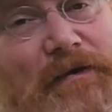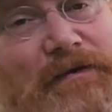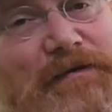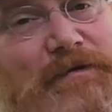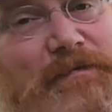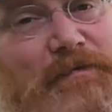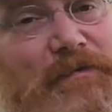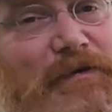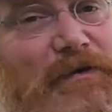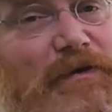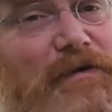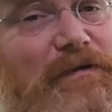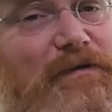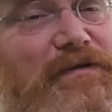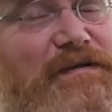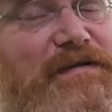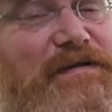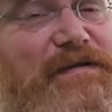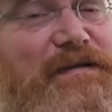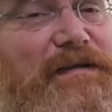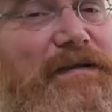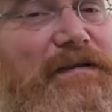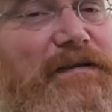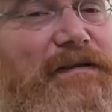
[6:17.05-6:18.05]
It's a pretty good
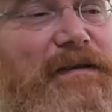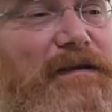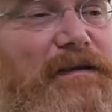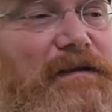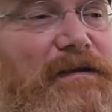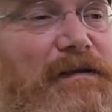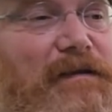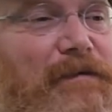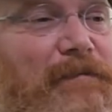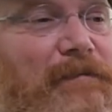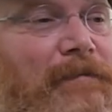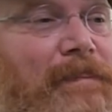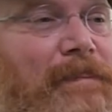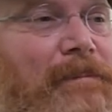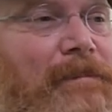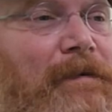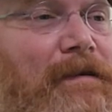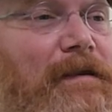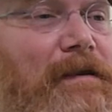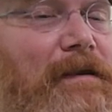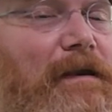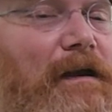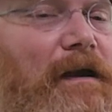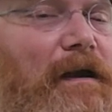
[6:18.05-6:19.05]
seat there.
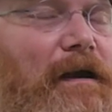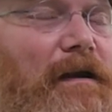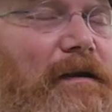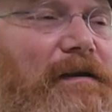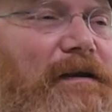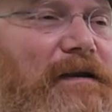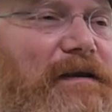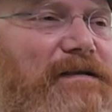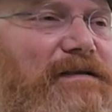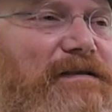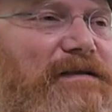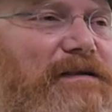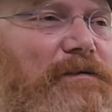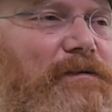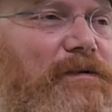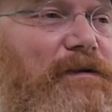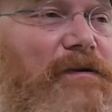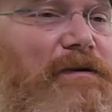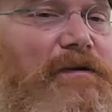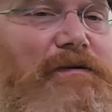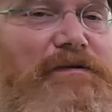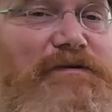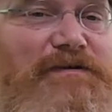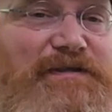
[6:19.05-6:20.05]
Uh, next thing we
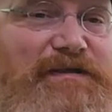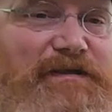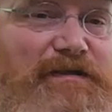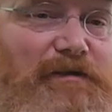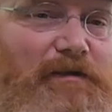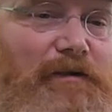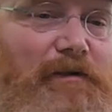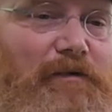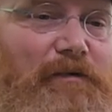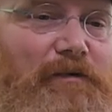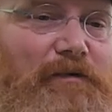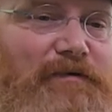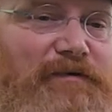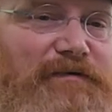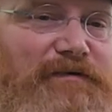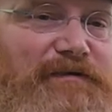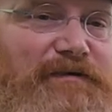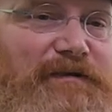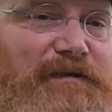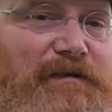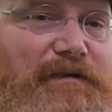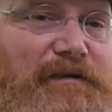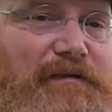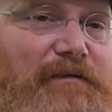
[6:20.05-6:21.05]
know, she lowers
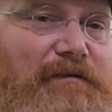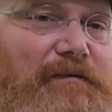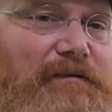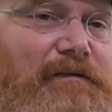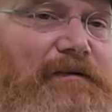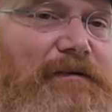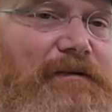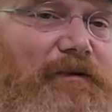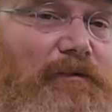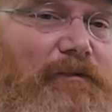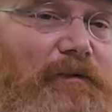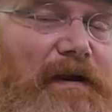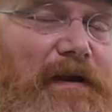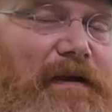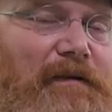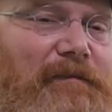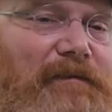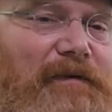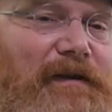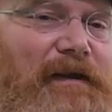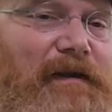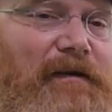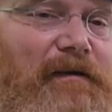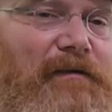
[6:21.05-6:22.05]
the, the
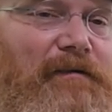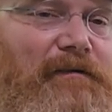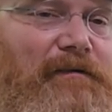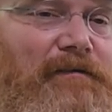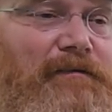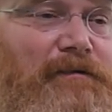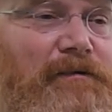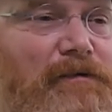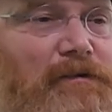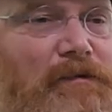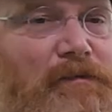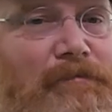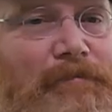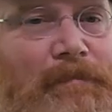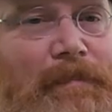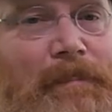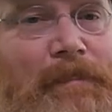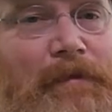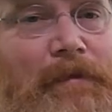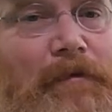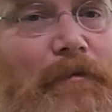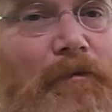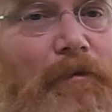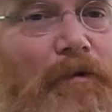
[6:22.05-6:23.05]
ramp down,
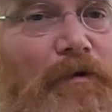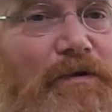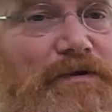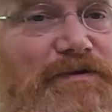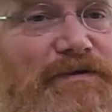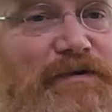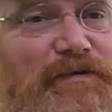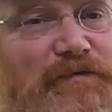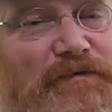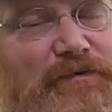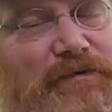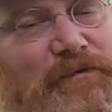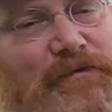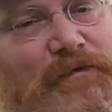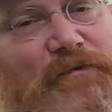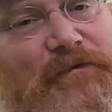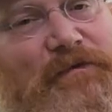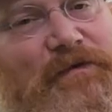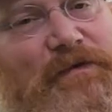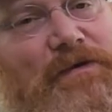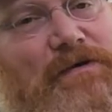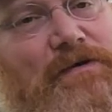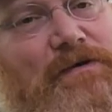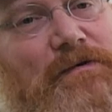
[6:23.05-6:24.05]
walks over to her
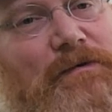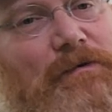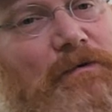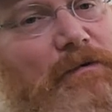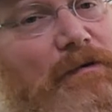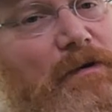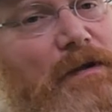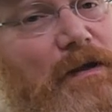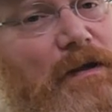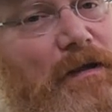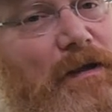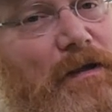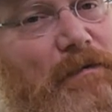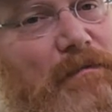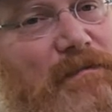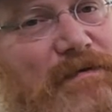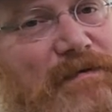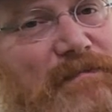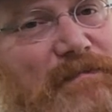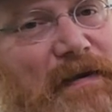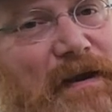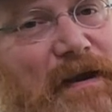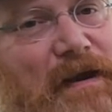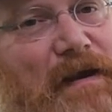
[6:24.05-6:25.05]
vehicle,
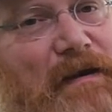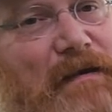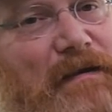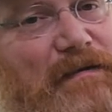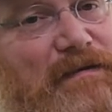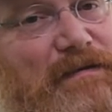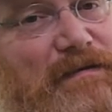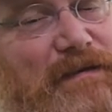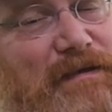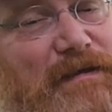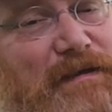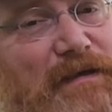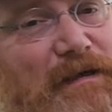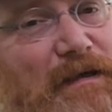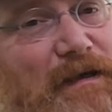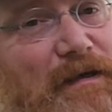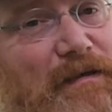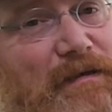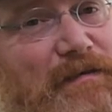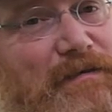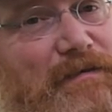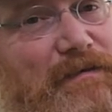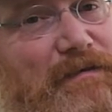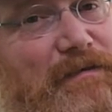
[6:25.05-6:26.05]
comes back and
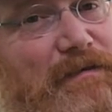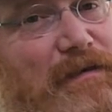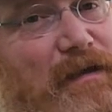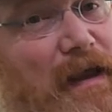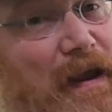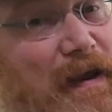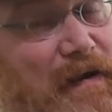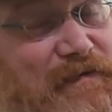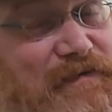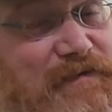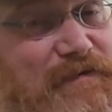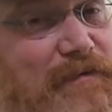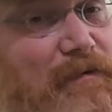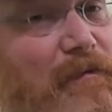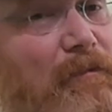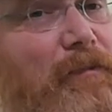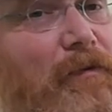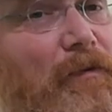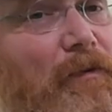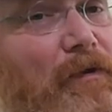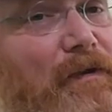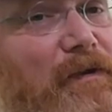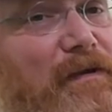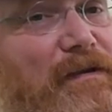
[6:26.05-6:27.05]
says, I have some
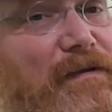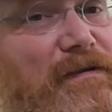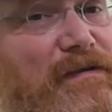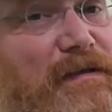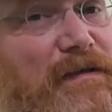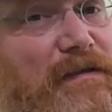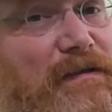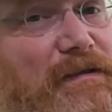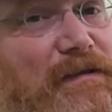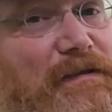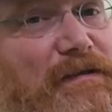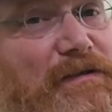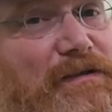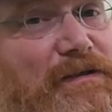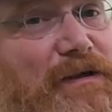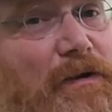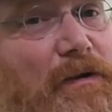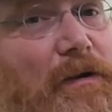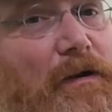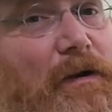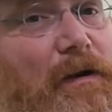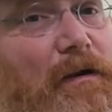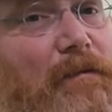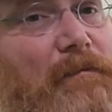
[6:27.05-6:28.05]
employees that didn't
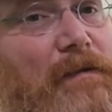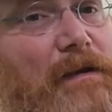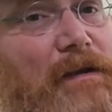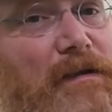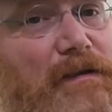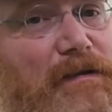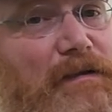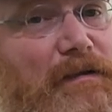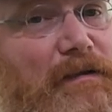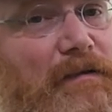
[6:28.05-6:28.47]
show up.